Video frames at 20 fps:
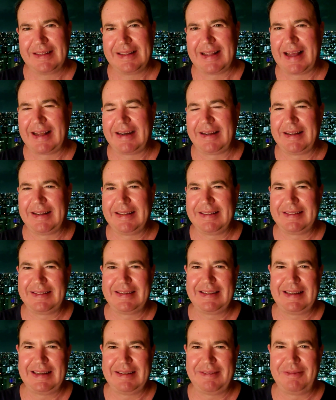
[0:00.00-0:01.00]
that it, it
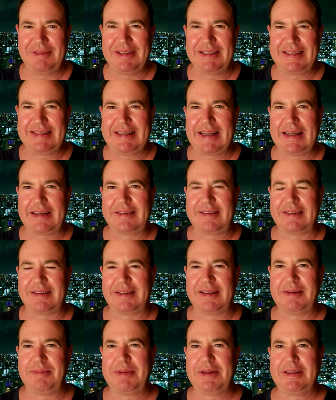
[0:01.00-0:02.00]
it really takes a
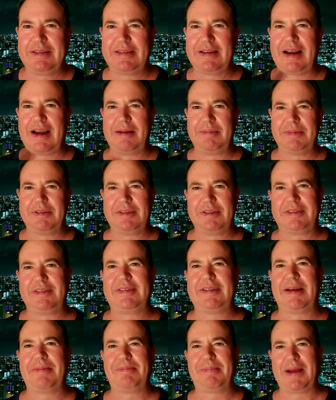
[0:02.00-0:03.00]
little bit of time to just
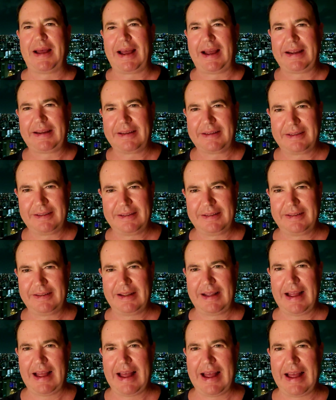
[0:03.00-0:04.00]
step back
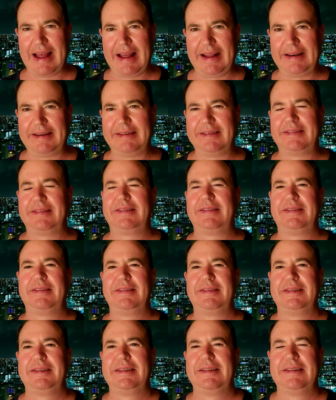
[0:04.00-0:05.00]
and
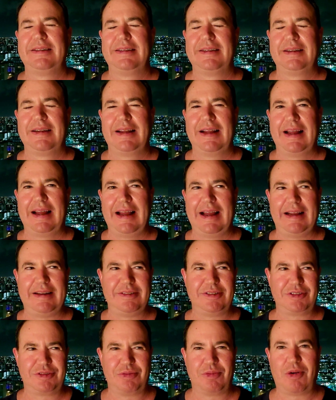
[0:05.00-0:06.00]

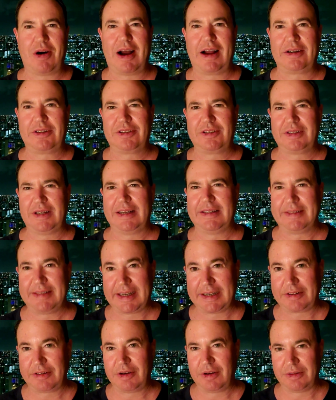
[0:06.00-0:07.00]
and just watch and
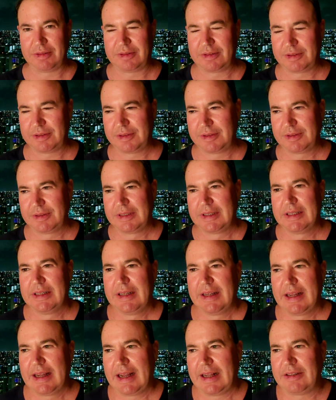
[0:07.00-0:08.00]
take notes.
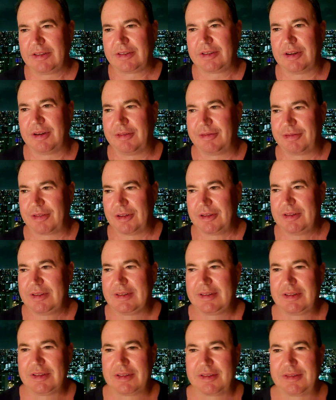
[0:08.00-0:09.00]
And so first
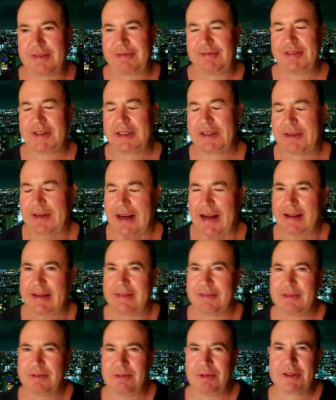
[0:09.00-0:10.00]
is just to figure out
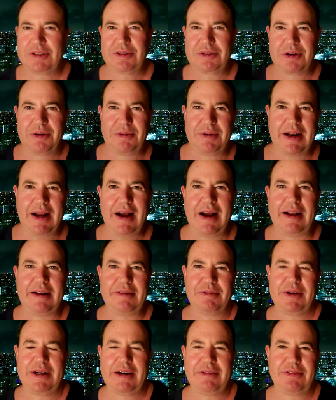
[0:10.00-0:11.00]
what's going on,
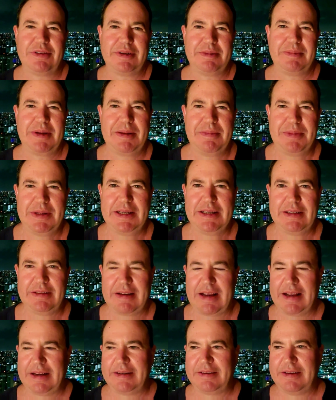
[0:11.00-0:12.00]
whatever it may be,
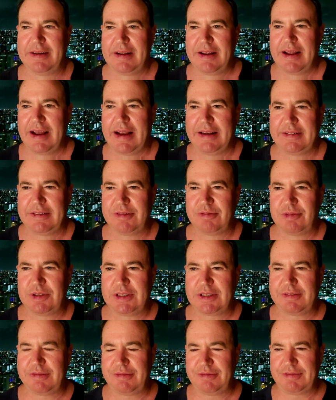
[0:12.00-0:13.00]
and, and, and to
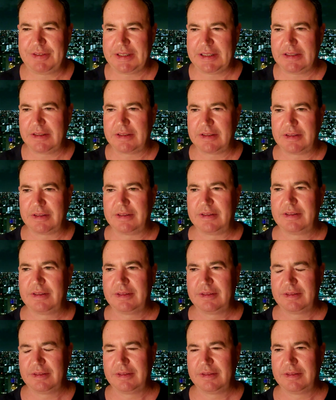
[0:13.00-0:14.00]
really feel
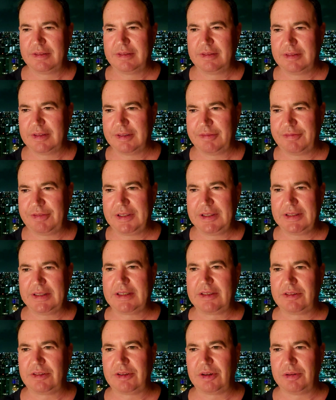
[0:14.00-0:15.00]
the
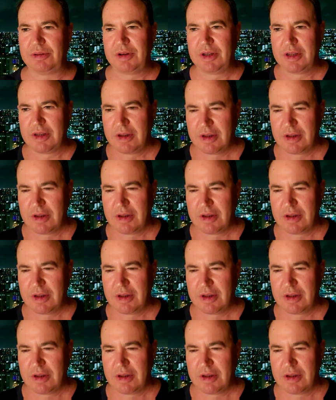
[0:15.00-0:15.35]
feeling. So